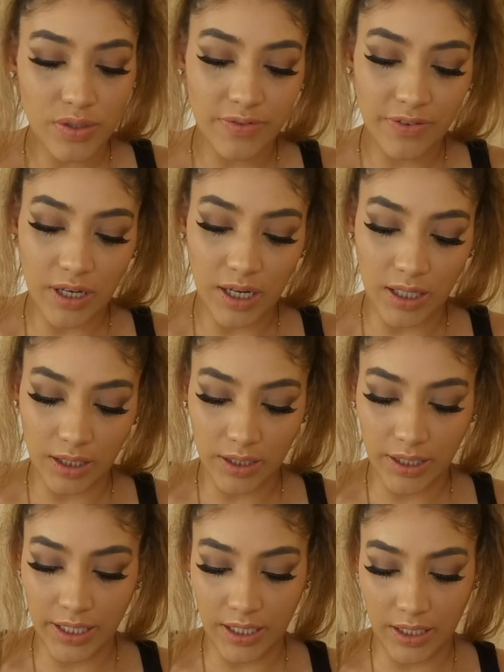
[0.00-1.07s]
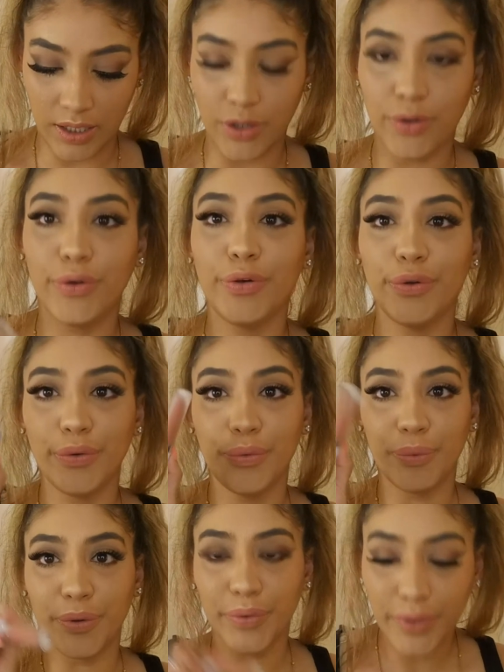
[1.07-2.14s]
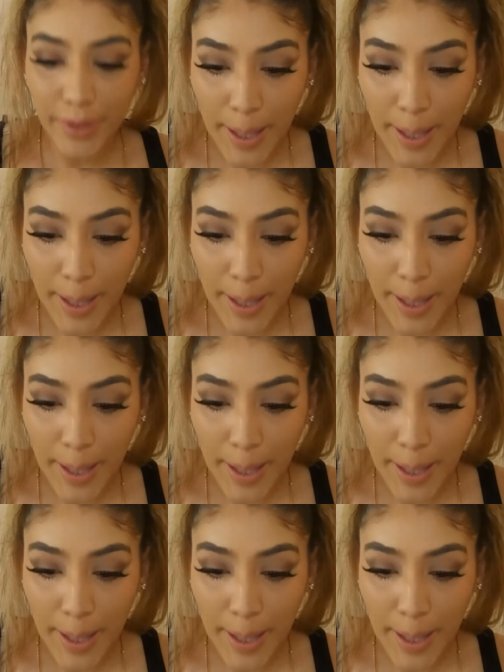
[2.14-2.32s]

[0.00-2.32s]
of Color in Nude Mood.